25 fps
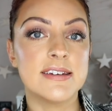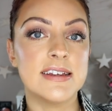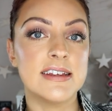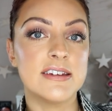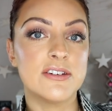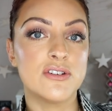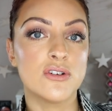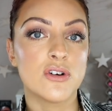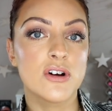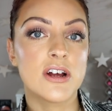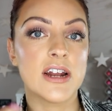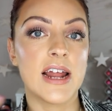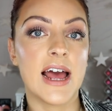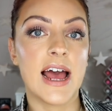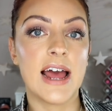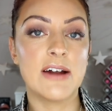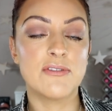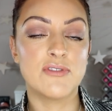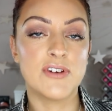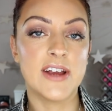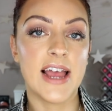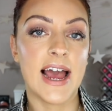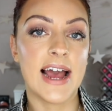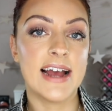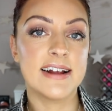it's not gonna
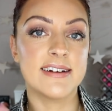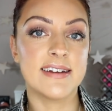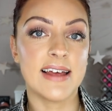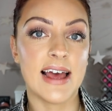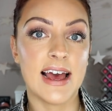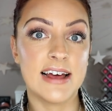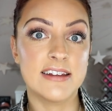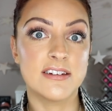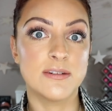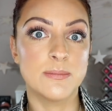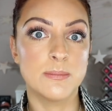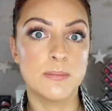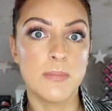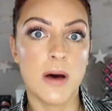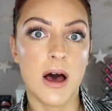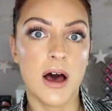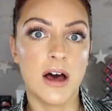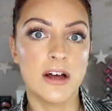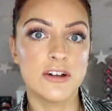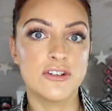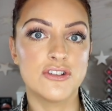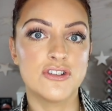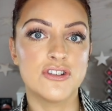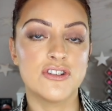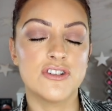react as
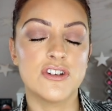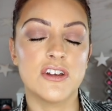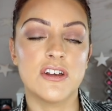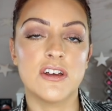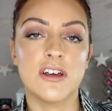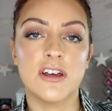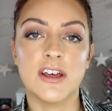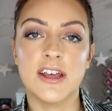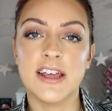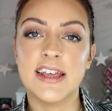much to